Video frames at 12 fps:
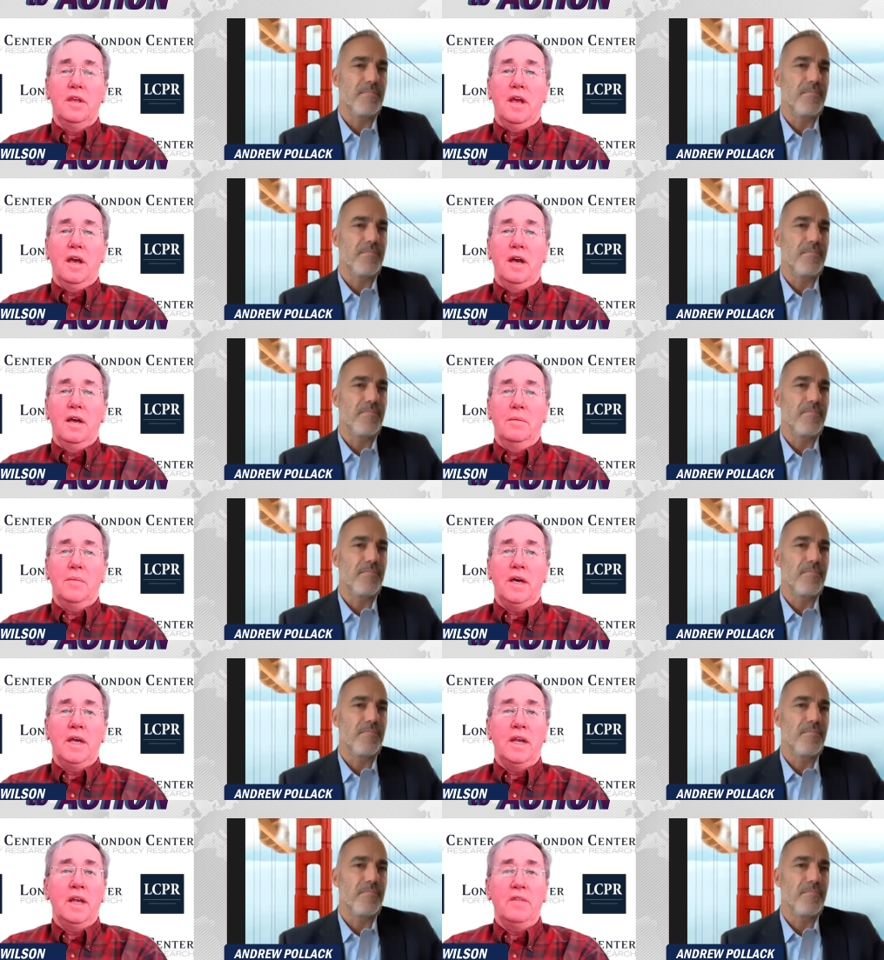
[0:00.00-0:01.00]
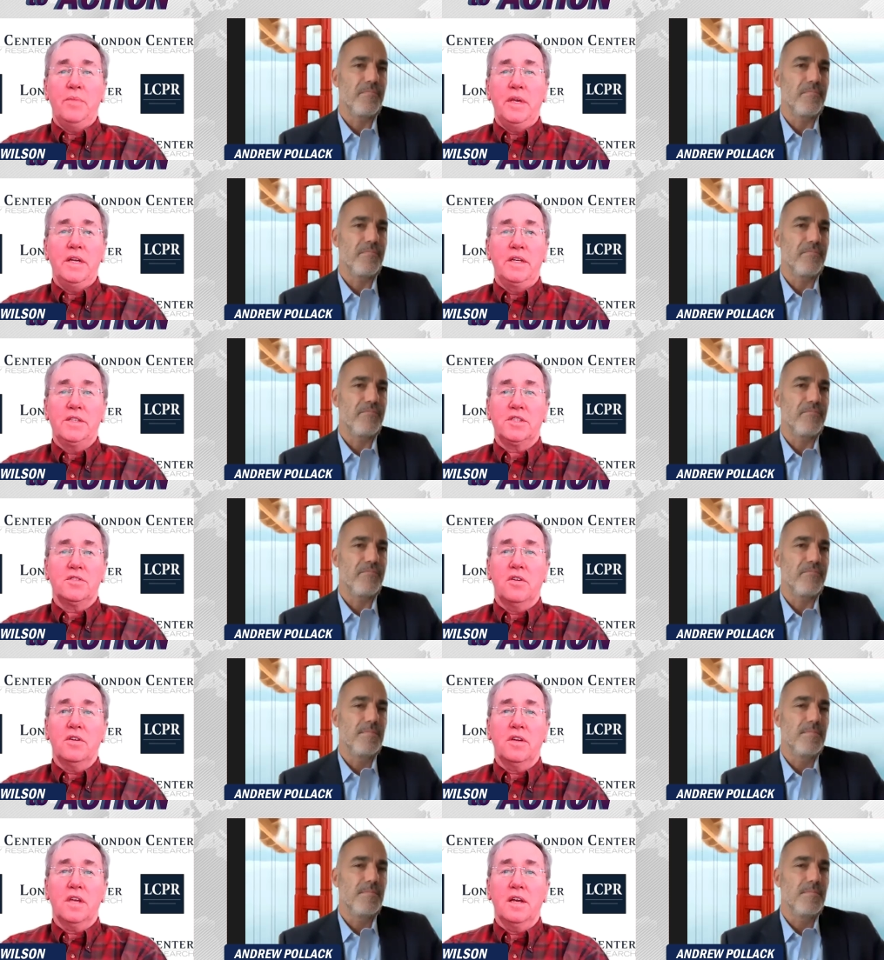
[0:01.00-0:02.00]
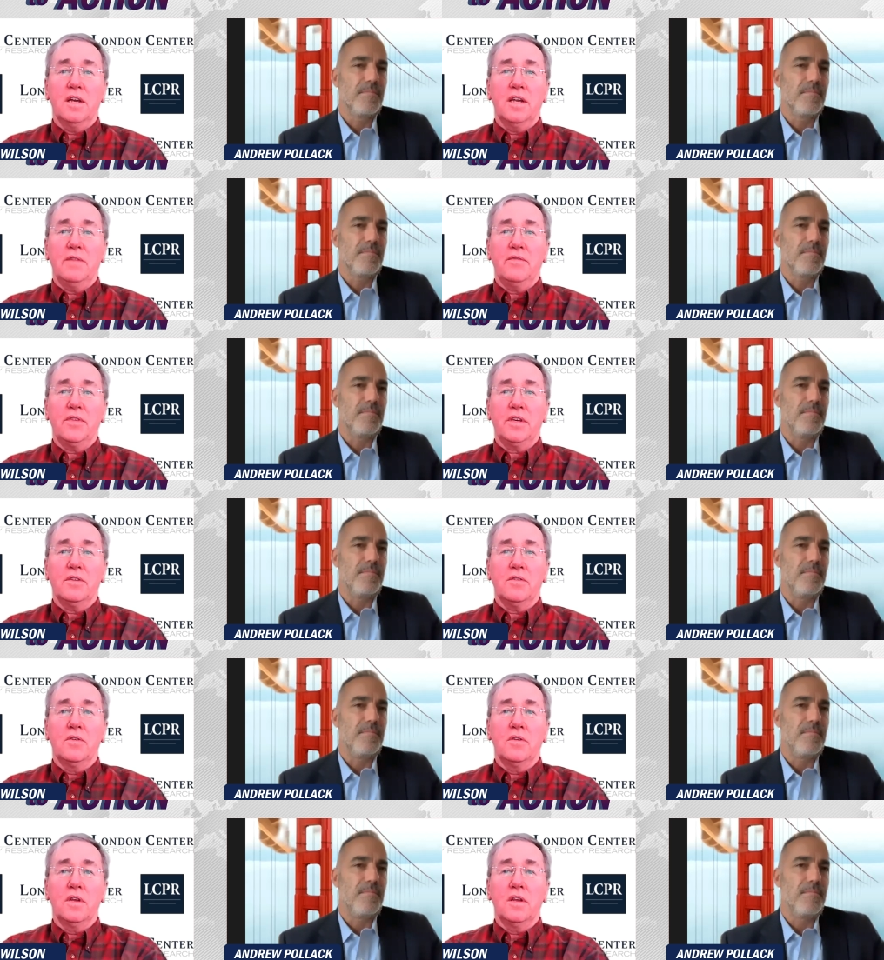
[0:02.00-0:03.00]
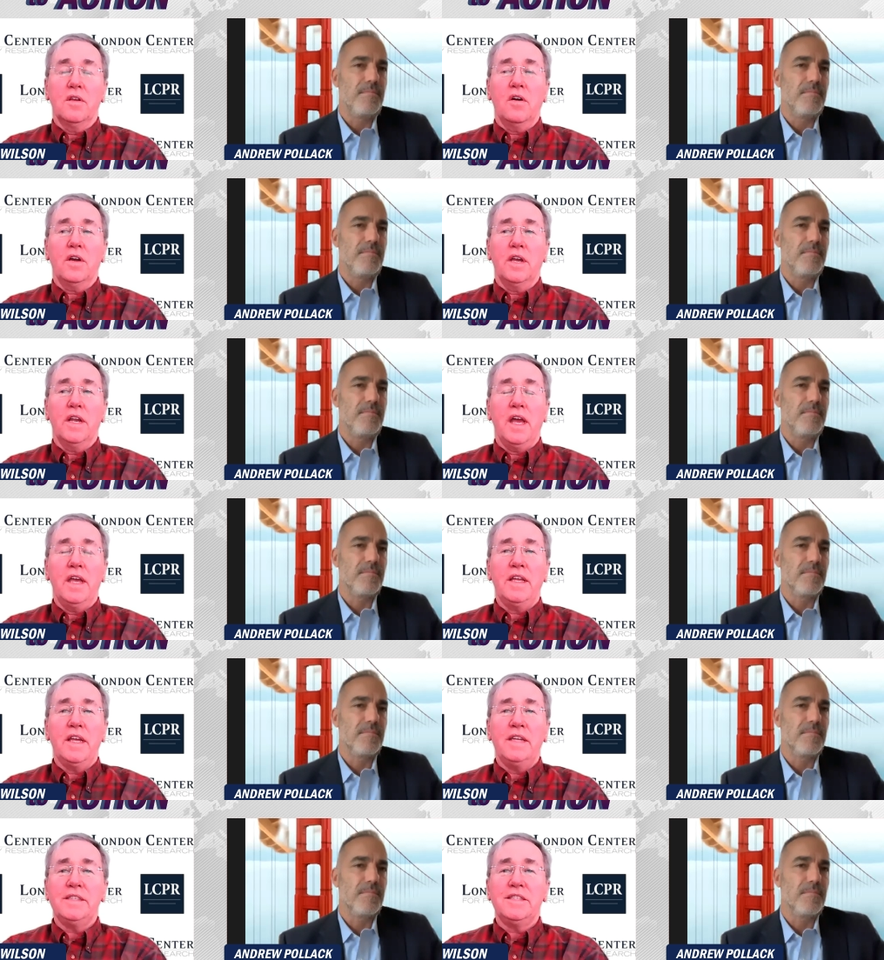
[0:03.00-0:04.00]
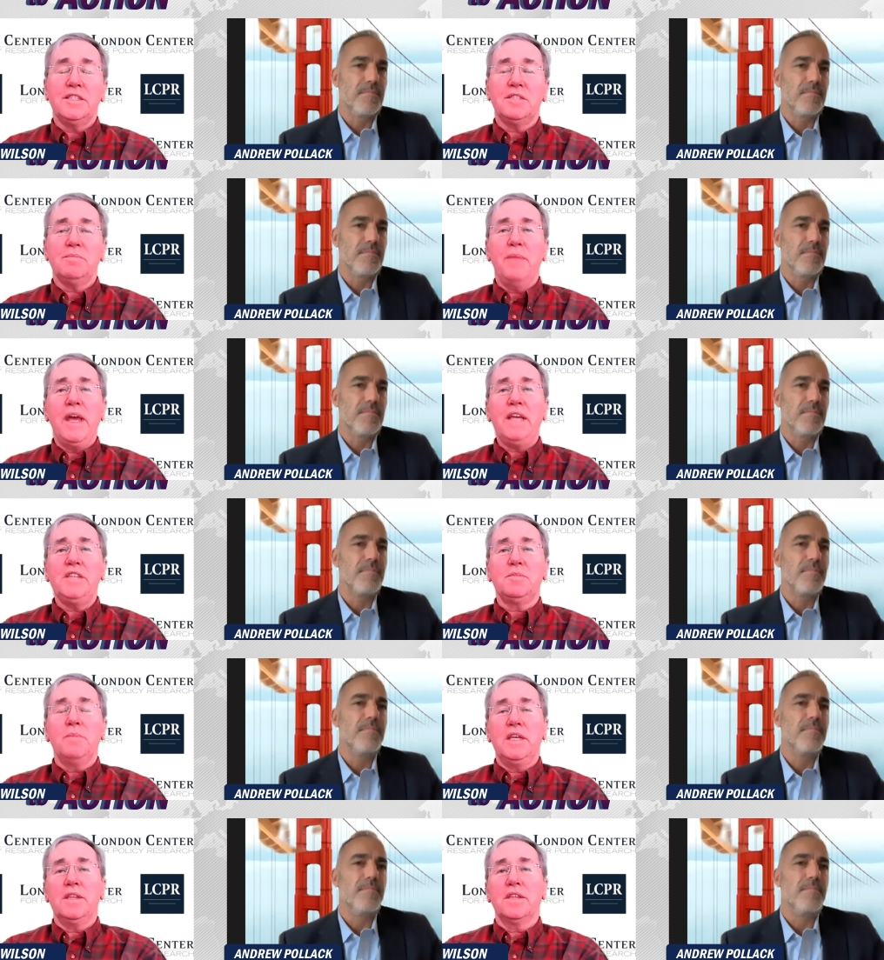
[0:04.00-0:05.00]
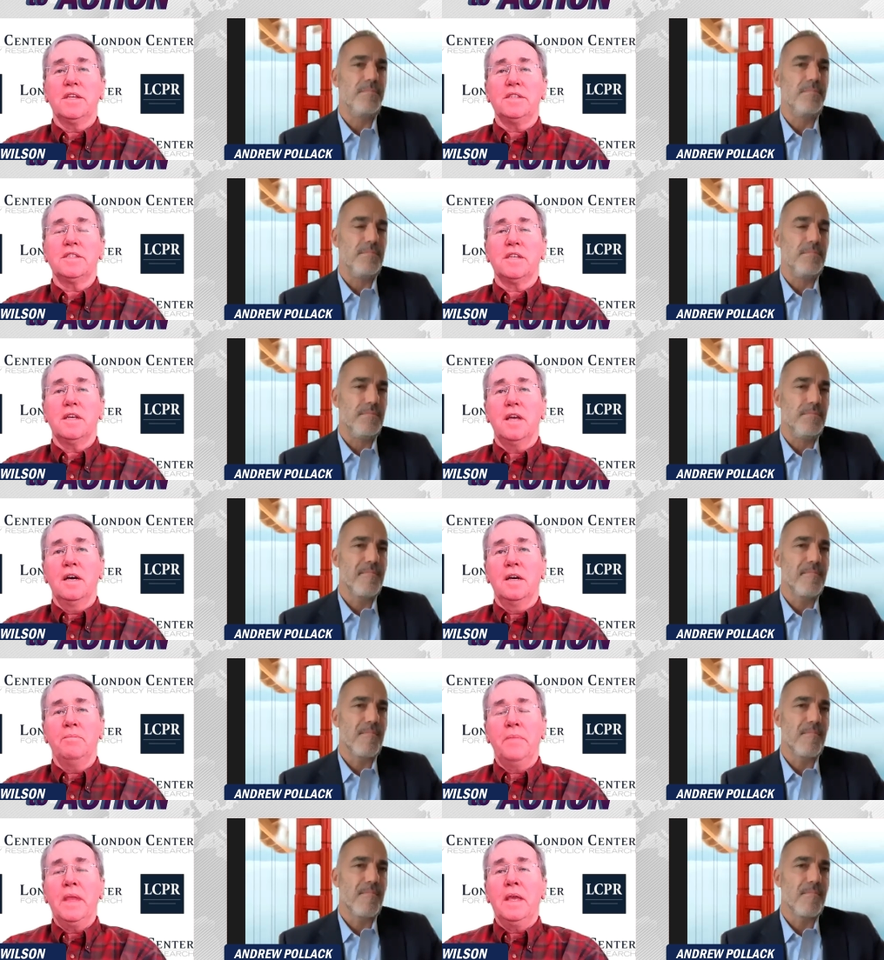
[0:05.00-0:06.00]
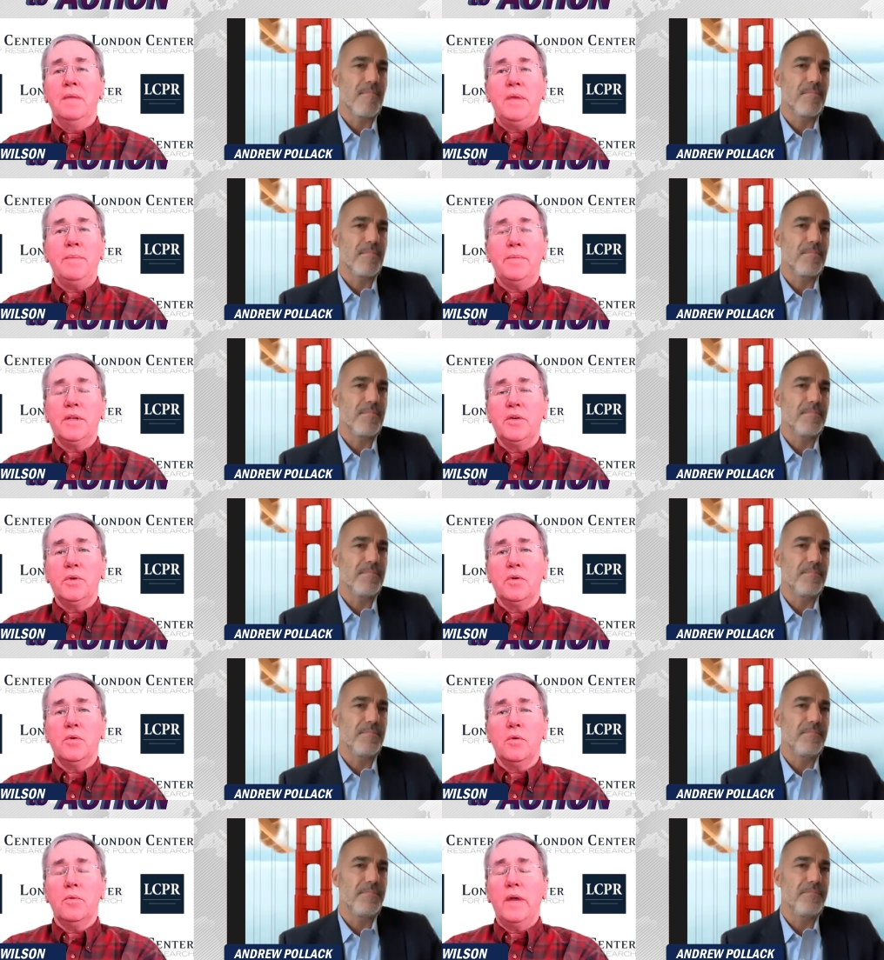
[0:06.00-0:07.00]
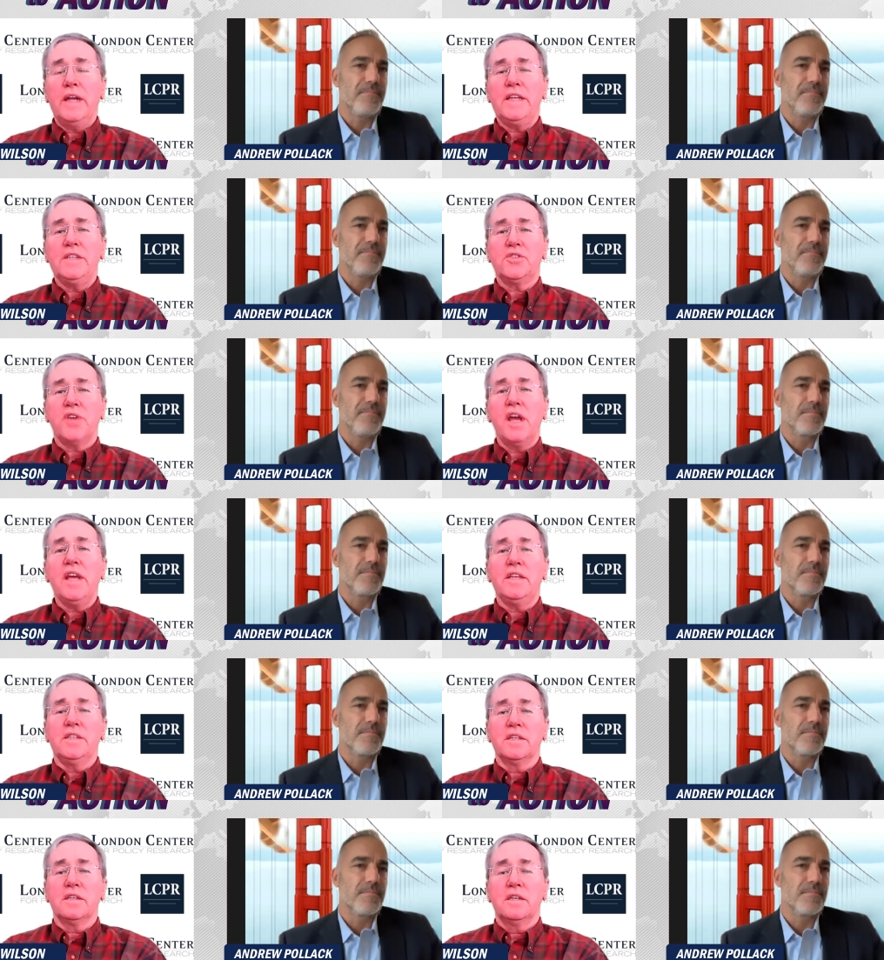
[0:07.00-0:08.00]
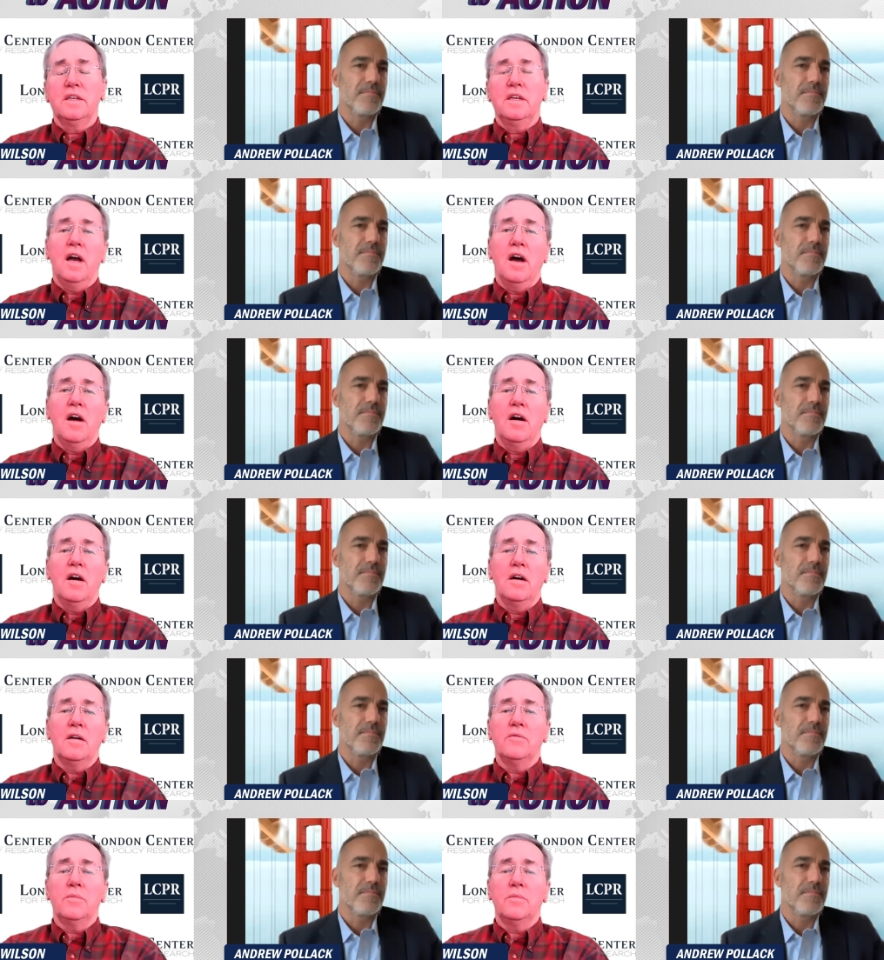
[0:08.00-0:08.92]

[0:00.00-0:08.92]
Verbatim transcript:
Speaker 1: um, and have been a strong gun advocate all along. And it, it dismays me that um, people who are already trained are